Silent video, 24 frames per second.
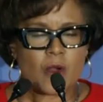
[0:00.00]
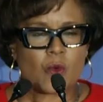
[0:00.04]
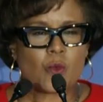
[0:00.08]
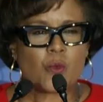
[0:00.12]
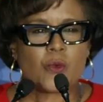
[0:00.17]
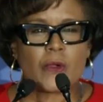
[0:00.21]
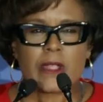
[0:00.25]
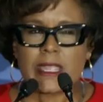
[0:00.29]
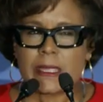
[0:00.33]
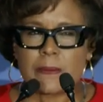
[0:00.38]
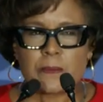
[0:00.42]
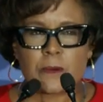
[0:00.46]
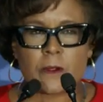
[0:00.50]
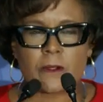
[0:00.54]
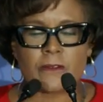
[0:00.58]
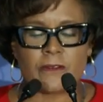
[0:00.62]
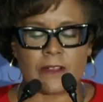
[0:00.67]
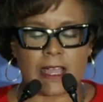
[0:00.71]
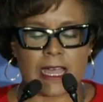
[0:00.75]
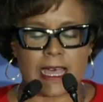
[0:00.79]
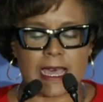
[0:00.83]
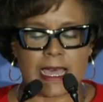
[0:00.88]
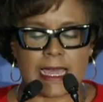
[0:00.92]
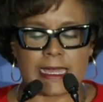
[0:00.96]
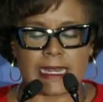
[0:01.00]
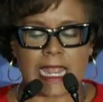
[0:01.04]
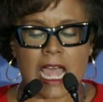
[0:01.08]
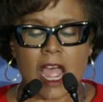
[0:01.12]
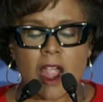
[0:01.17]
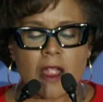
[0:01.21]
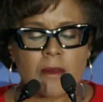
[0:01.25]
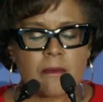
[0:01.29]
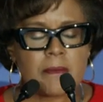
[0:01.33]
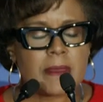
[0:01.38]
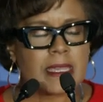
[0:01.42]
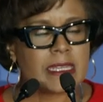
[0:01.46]
We provide
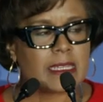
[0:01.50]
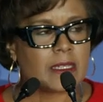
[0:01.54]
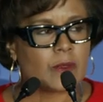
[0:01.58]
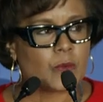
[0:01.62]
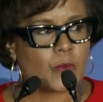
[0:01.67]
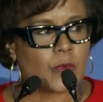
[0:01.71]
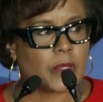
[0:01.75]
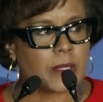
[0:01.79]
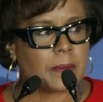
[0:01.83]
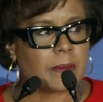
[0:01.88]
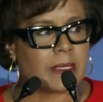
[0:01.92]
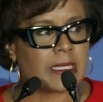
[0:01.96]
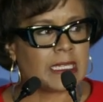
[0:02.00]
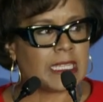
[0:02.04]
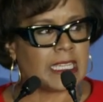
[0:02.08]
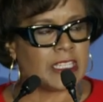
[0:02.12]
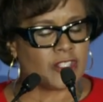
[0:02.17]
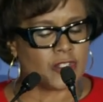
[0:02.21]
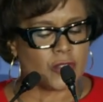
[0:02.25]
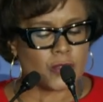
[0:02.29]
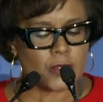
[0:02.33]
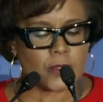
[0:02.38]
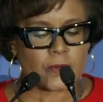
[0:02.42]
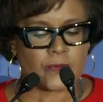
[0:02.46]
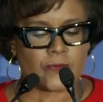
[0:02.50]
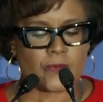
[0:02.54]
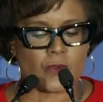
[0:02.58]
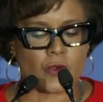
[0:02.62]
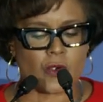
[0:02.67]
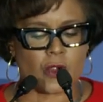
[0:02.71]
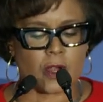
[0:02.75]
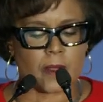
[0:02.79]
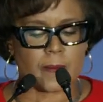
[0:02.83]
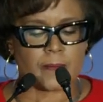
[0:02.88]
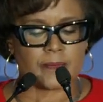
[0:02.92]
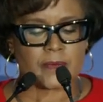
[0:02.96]
our men and women in
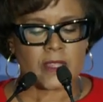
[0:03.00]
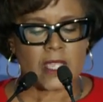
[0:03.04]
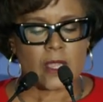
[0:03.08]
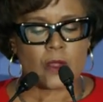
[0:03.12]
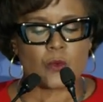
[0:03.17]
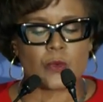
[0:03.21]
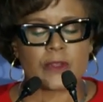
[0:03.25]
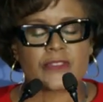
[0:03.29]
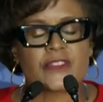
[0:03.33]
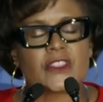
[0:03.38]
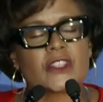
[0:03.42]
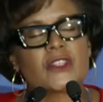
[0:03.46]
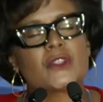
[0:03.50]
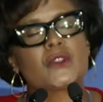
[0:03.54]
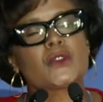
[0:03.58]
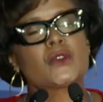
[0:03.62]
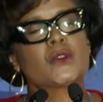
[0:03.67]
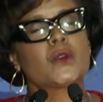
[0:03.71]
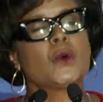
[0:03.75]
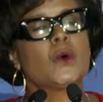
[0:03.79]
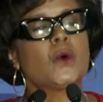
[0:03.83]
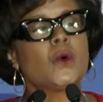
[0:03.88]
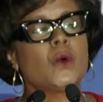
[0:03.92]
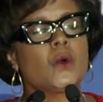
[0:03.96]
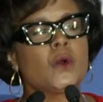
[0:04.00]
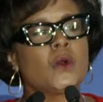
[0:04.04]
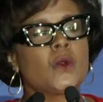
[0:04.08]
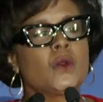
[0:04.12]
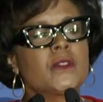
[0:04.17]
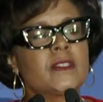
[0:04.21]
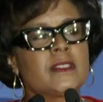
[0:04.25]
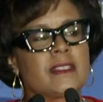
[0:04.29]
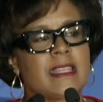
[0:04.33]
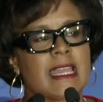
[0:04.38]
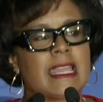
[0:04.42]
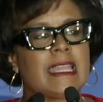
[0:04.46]
uniform with the
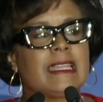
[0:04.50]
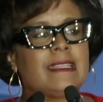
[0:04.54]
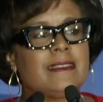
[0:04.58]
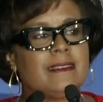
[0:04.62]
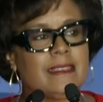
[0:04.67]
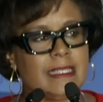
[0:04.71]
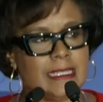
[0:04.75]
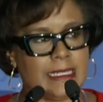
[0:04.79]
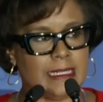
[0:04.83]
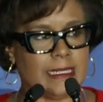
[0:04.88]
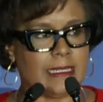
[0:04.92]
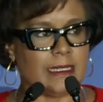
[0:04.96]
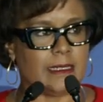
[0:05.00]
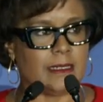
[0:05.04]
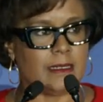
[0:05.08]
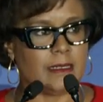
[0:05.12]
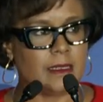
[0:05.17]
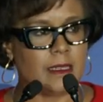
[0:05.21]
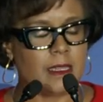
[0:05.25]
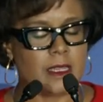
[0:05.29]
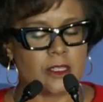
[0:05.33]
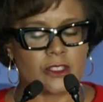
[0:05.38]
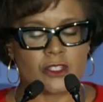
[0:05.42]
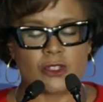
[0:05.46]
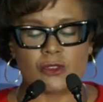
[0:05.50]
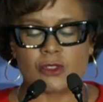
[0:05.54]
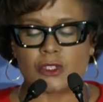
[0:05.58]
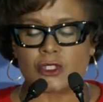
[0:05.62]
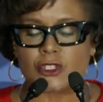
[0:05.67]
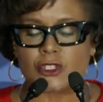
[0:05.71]
tools they need to